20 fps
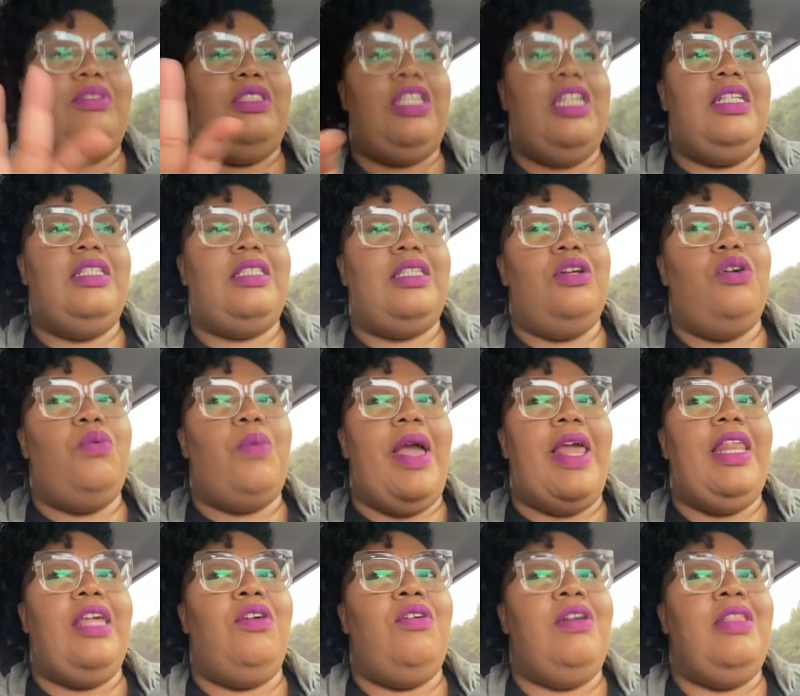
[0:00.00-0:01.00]
She's still
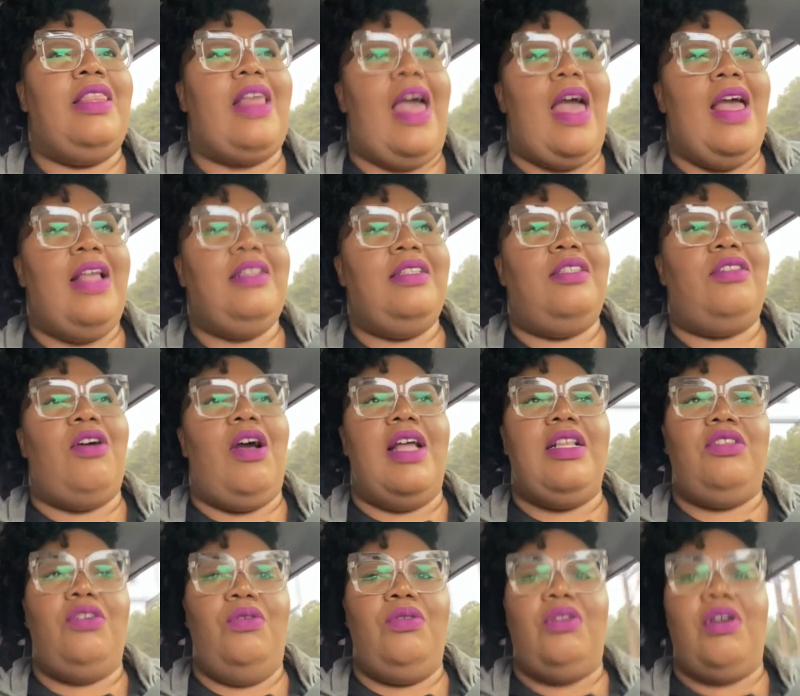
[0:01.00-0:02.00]
waiting on that. So I
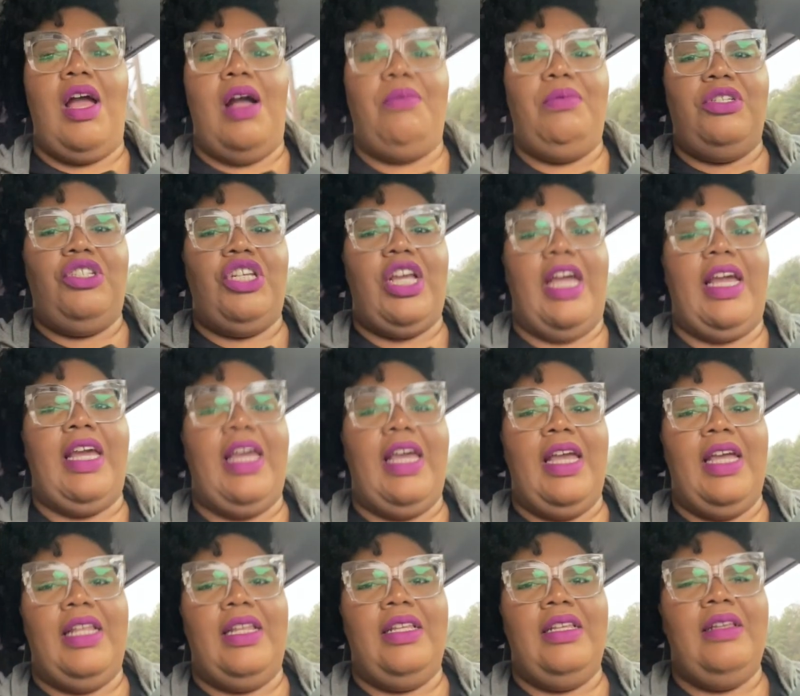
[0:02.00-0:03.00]
told her I would check
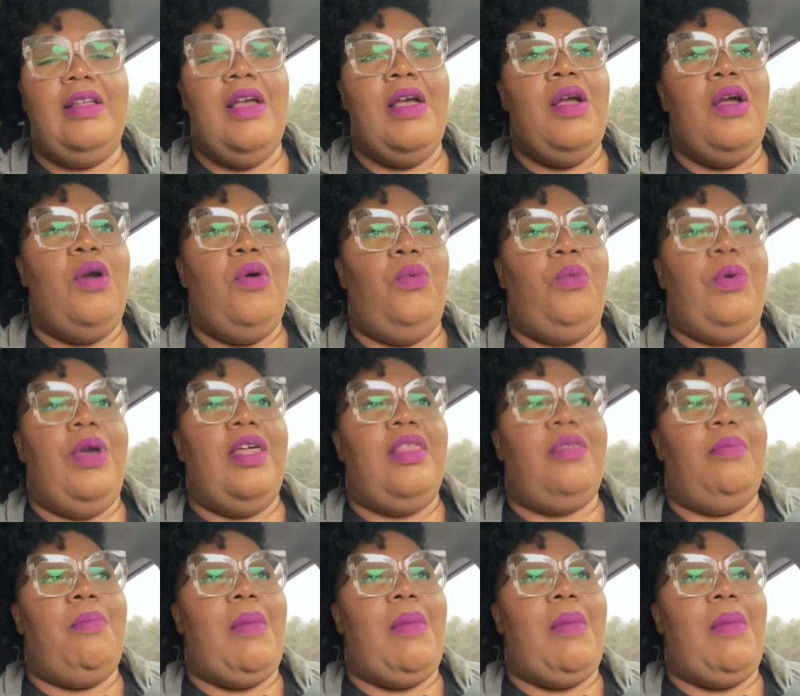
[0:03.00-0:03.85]
in with